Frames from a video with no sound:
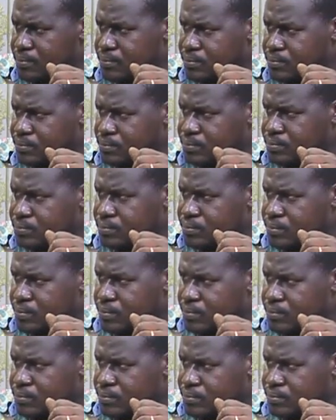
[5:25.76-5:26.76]

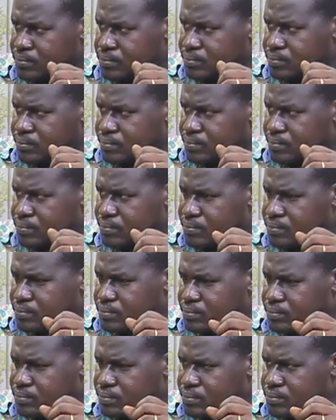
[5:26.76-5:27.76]

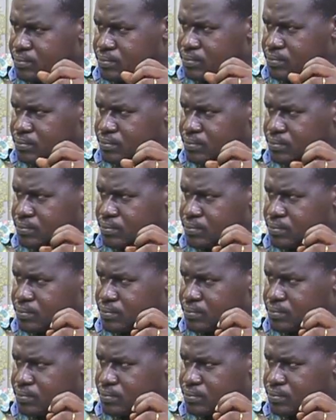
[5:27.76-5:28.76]

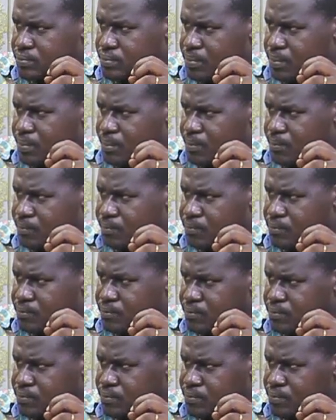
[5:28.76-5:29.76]

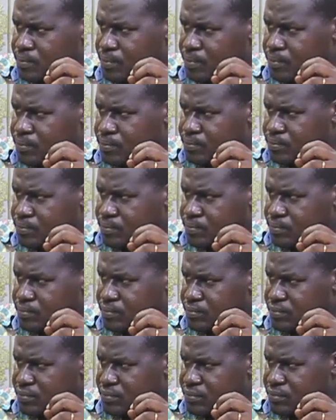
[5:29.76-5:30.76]

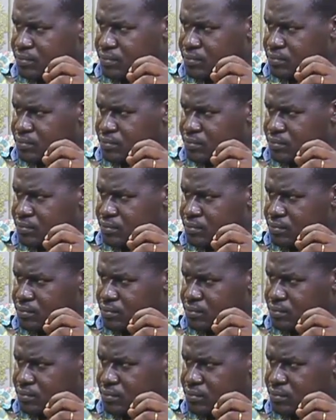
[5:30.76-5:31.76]

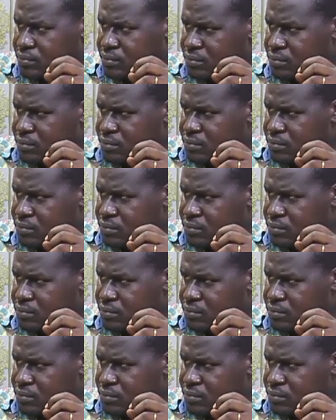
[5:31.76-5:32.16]
This person isn't speaking.